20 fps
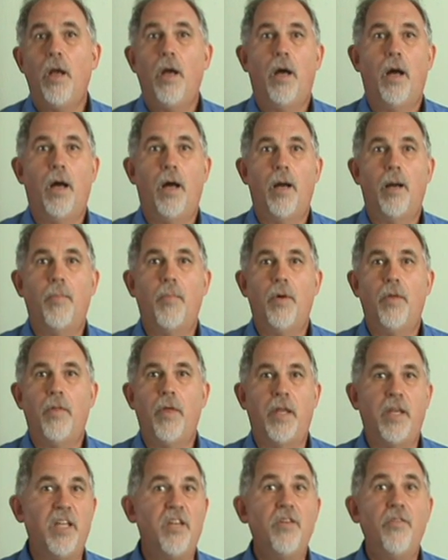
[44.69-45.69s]
um,
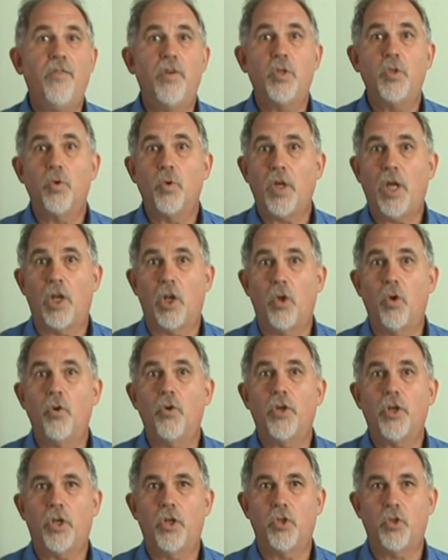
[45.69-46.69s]
an individual can learn
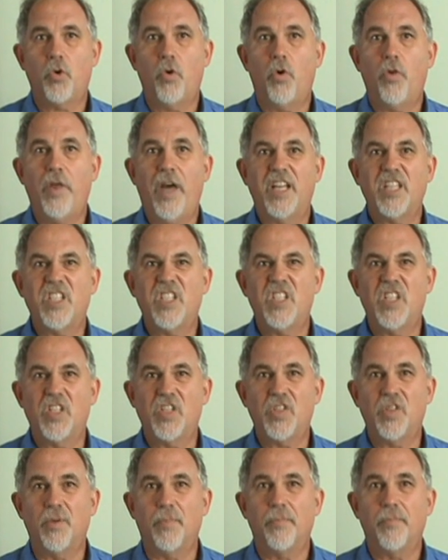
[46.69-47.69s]
to control that
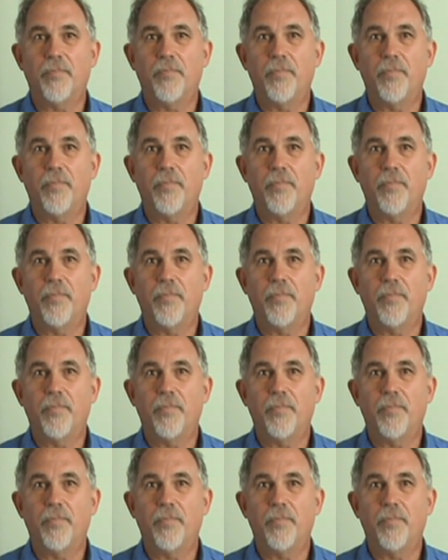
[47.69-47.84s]
system.